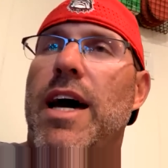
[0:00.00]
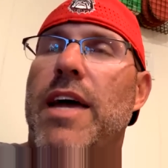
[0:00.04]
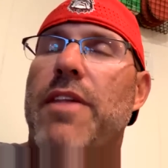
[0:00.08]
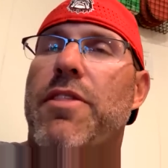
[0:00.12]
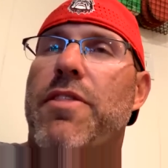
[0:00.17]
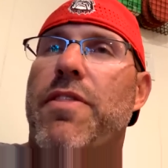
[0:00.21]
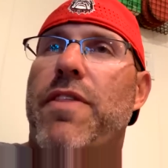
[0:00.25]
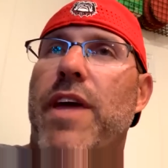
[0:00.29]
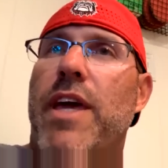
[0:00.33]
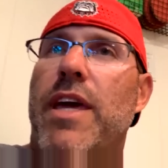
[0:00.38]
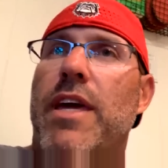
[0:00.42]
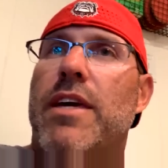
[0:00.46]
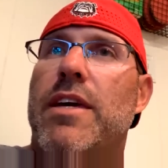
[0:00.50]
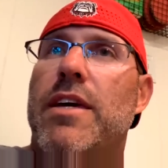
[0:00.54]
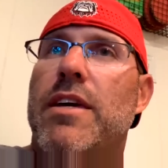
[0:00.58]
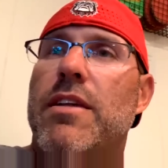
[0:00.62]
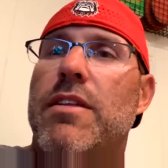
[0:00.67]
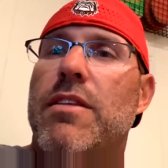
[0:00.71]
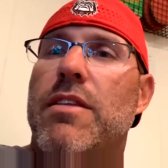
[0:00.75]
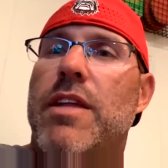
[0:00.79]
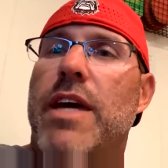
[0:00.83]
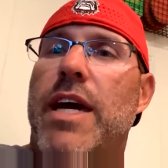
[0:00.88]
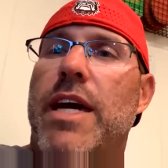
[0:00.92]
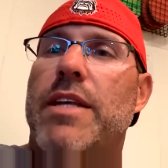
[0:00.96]
I think
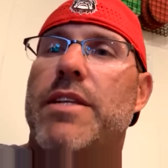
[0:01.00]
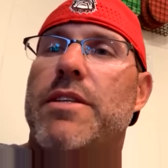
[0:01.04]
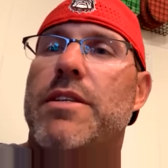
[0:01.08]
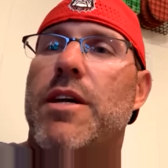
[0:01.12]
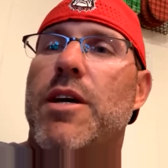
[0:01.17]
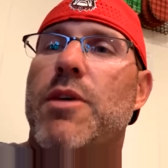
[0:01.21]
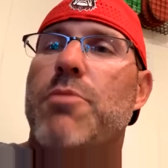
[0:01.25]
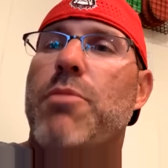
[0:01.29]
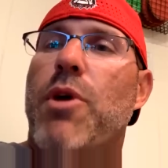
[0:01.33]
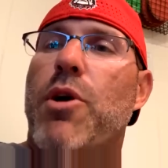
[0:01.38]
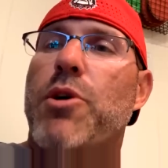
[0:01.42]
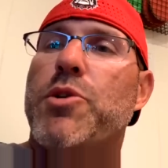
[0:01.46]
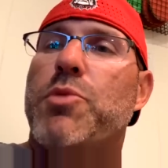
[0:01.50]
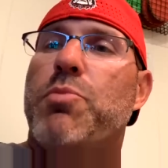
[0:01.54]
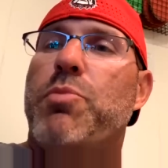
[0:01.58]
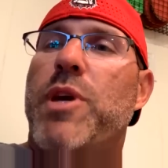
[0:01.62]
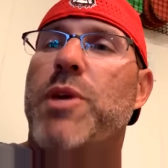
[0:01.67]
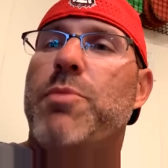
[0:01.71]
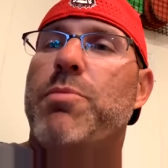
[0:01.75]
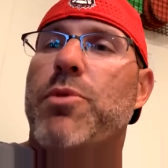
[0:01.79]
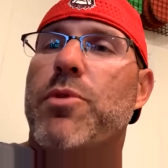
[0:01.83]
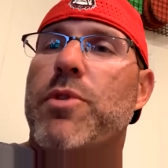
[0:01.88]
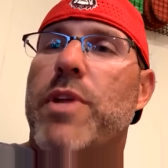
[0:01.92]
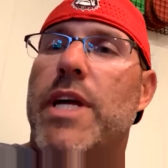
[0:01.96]
that
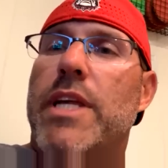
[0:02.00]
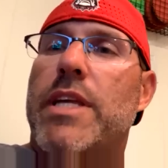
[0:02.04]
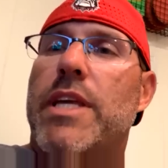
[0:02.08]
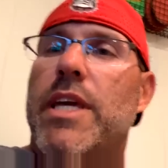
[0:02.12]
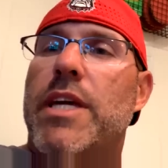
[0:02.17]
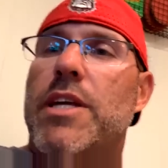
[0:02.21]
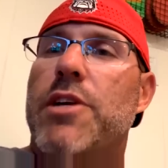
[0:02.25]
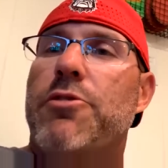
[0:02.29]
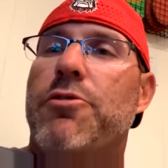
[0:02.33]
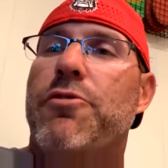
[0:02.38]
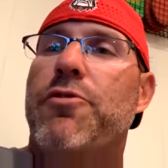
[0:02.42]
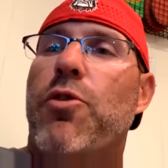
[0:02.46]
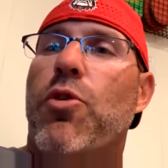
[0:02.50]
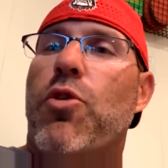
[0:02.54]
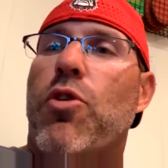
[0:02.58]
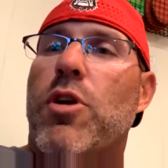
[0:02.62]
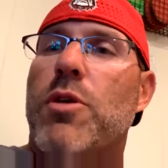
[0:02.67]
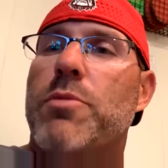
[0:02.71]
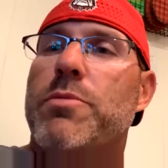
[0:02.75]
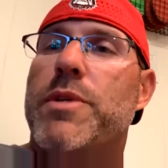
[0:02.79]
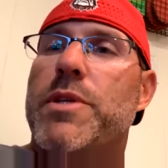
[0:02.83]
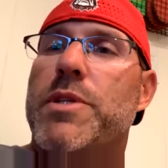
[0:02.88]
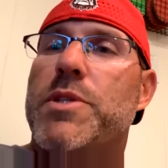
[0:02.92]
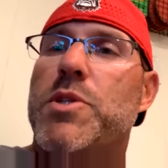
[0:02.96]
most people that get a
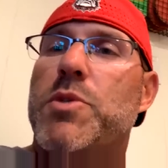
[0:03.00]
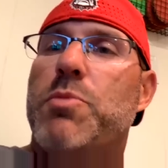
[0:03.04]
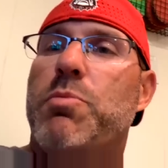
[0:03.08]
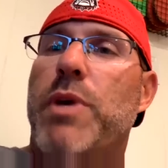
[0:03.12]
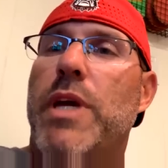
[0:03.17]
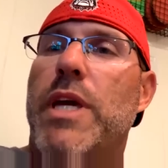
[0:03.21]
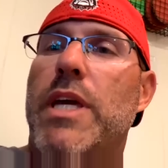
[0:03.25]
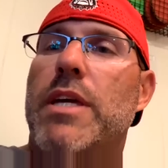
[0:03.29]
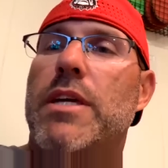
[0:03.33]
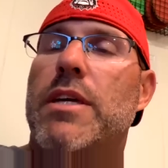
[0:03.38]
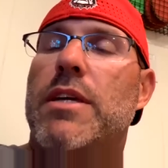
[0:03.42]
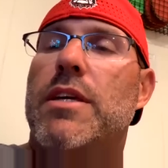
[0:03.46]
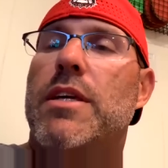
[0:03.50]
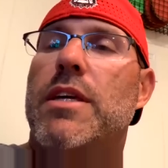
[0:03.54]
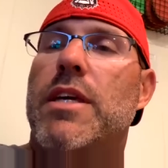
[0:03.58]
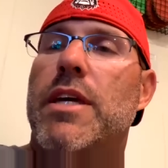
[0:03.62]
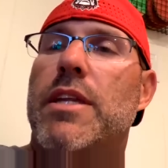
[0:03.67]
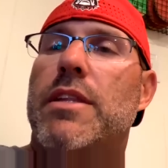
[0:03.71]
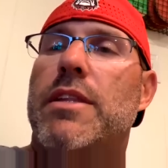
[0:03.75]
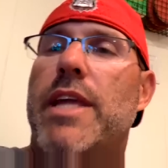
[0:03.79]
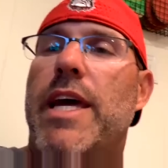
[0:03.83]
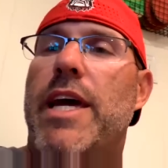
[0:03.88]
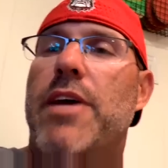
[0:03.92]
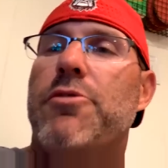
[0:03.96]
forum to speak
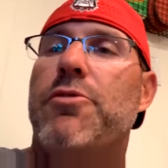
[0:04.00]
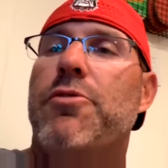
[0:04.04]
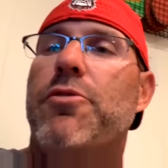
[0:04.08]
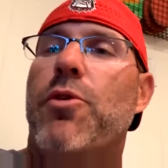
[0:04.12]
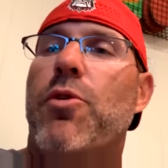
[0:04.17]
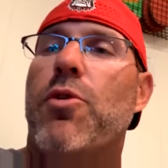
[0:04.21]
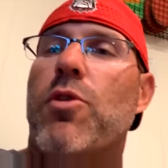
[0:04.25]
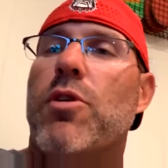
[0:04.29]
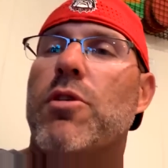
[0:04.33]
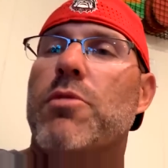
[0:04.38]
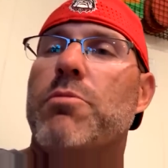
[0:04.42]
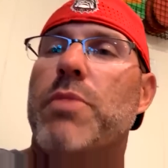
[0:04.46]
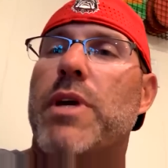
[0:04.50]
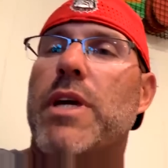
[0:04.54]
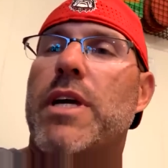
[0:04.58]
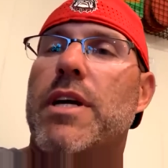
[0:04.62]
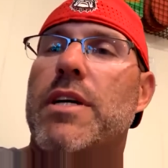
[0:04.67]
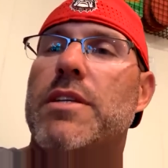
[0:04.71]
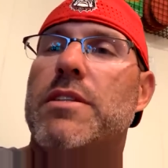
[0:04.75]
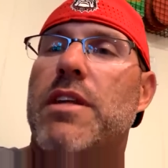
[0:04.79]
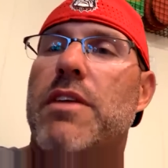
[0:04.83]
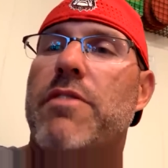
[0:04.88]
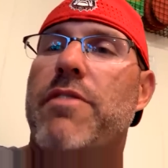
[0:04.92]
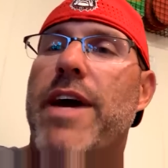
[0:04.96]
get that forum
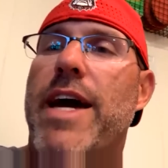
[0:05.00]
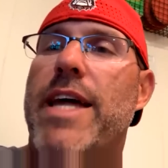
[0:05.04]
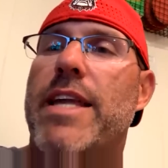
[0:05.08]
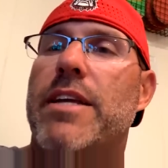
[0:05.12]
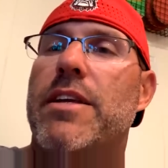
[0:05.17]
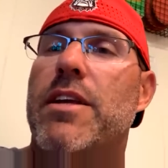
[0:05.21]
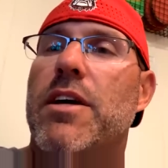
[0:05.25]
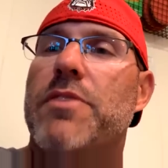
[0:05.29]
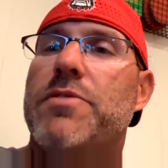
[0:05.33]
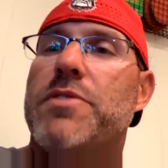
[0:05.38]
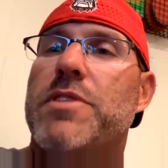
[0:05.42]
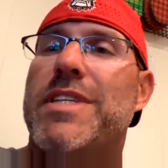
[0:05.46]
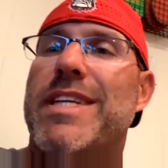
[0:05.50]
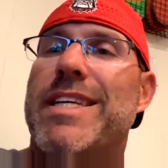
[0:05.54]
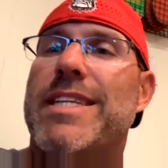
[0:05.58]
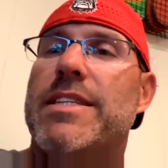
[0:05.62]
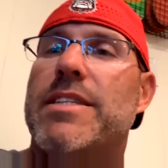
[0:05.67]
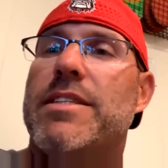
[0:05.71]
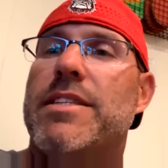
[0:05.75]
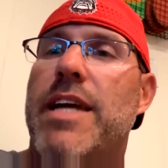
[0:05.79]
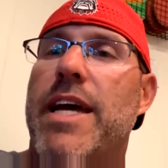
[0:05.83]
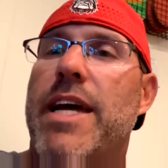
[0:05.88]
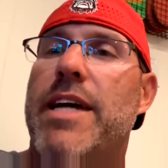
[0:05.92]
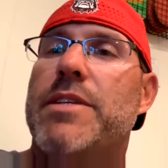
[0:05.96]
because they've had enough
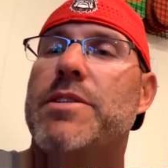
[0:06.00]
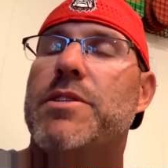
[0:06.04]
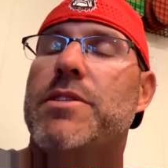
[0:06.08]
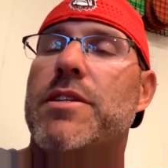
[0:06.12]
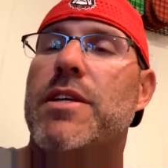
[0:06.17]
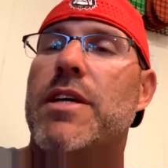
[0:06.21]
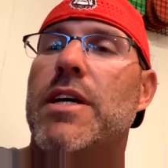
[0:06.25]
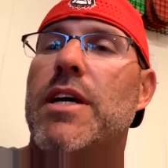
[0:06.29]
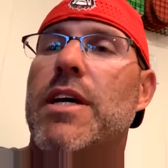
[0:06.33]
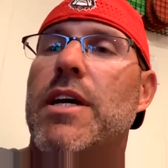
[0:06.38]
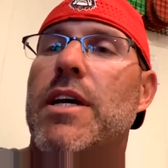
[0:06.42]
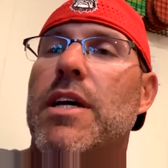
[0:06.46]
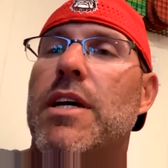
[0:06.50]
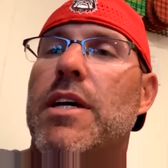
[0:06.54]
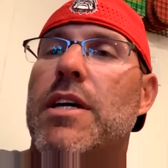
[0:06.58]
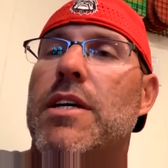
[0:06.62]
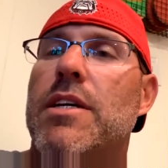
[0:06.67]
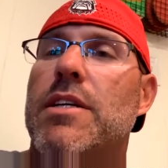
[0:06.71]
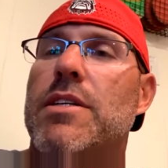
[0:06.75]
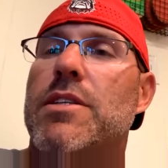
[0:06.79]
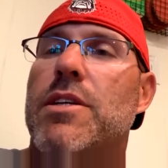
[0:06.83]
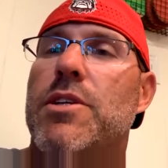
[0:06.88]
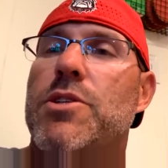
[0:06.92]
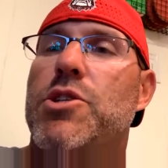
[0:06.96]
success
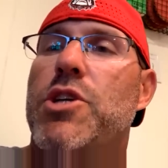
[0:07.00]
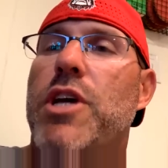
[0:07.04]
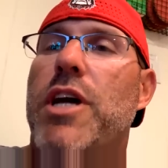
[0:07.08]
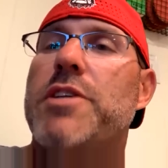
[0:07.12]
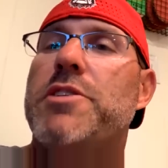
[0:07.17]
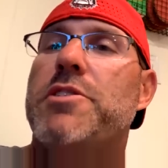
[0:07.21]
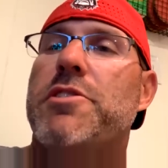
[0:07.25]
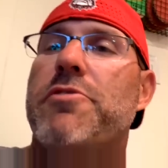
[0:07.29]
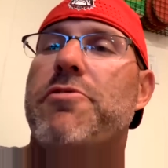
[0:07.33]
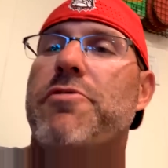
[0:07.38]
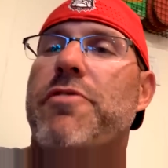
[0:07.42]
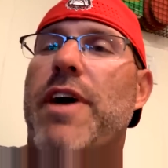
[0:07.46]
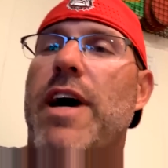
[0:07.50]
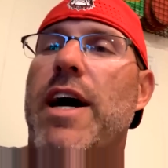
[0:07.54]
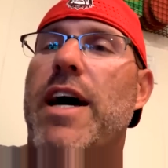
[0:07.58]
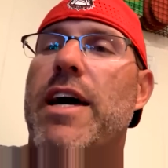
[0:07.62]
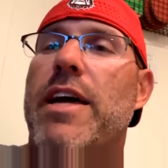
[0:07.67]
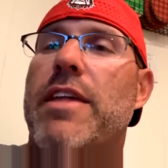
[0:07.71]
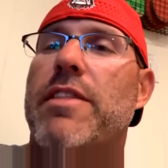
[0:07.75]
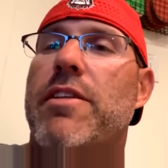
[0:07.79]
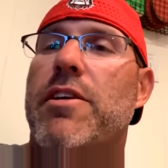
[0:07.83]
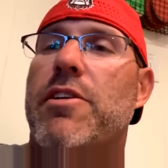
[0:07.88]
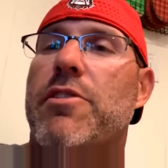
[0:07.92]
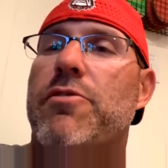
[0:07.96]
to
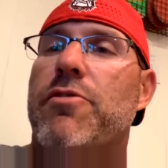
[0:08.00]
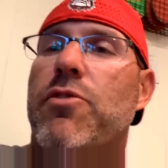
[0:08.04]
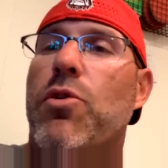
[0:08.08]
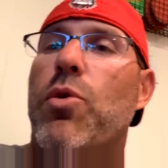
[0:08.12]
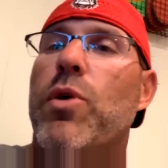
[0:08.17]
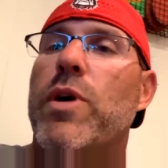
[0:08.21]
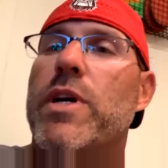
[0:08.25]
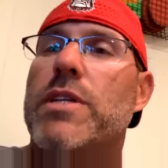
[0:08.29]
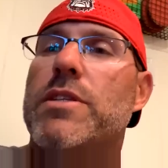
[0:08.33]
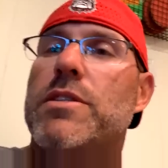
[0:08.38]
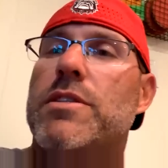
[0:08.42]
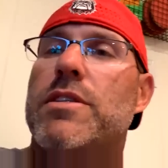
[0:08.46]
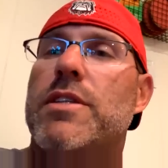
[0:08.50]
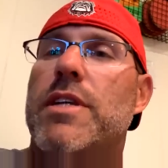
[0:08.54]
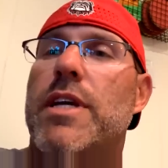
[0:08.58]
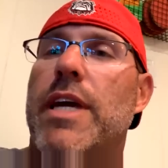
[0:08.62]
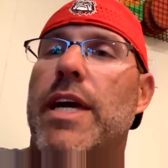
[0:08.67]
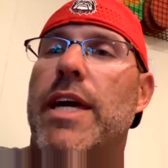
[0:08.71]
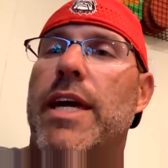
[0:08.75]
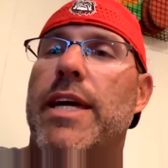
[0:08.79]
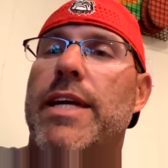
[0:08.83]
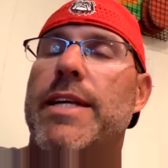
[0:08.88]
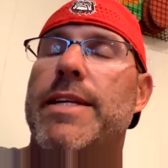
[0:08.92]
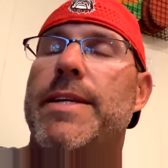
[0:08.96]
justify their voice.
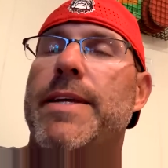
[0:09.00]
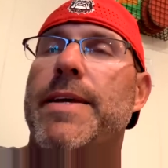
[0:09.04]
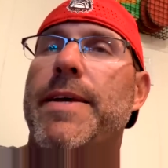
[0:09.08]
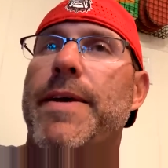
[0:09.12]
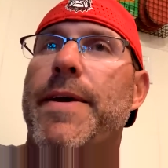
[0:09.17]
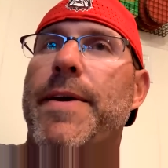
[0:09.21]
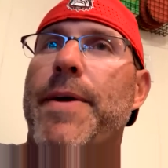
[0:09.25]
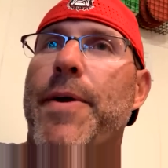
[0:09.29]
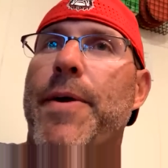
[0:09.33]
And